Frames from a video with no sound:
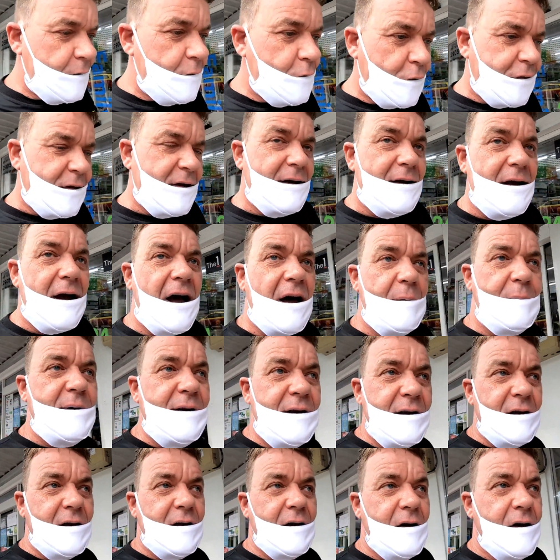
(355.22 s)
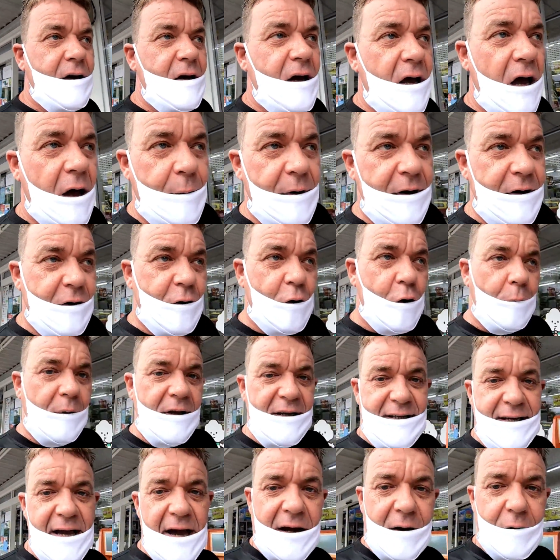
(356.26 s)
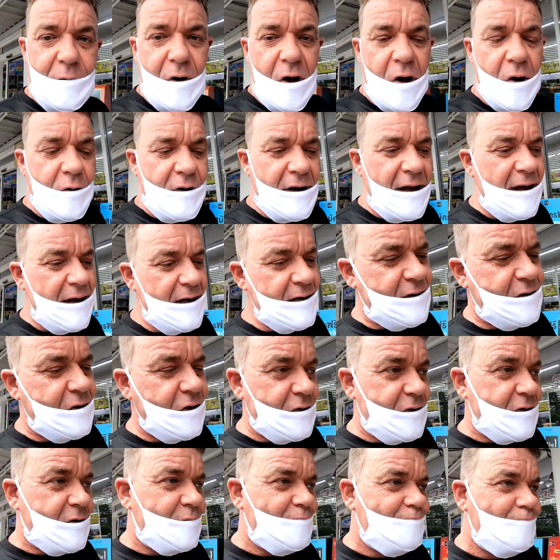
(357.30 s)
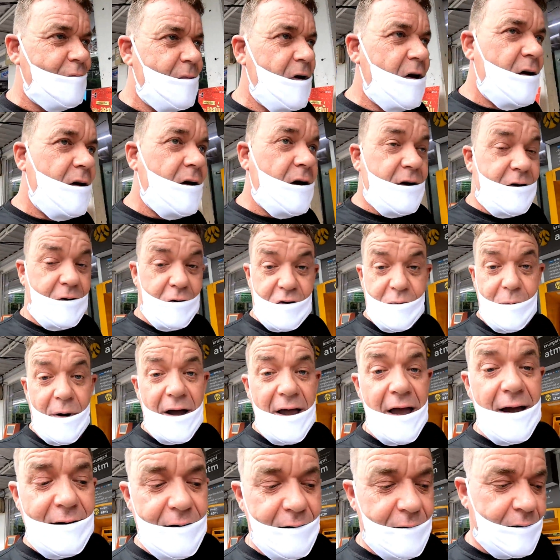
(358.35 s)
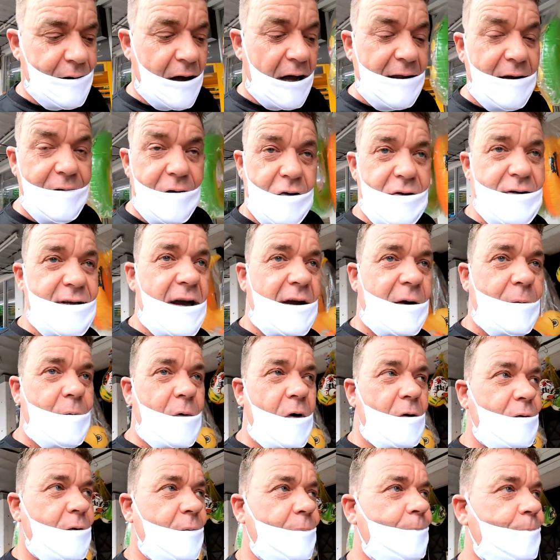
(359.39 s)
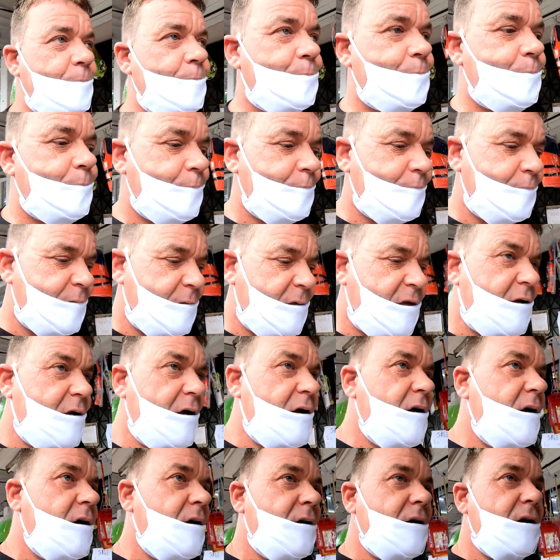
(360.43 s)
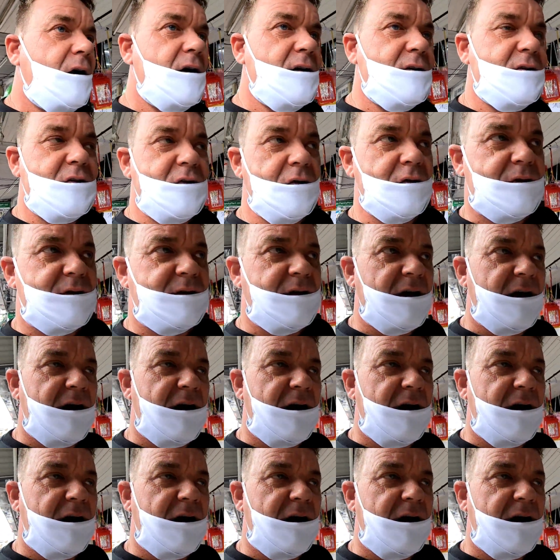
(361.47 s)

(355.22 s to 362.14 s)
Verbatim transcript: nothing happening. I mean, normally second road is just, it does my head in. I live on second road. It's just